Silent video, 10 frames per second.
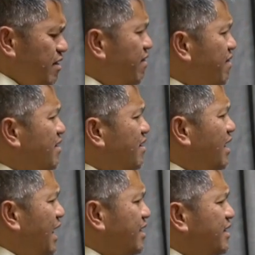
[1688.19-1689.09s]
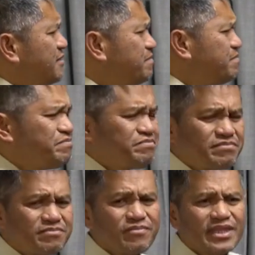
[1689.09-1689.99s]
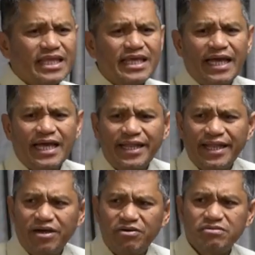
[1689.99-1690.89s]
their lack. Now,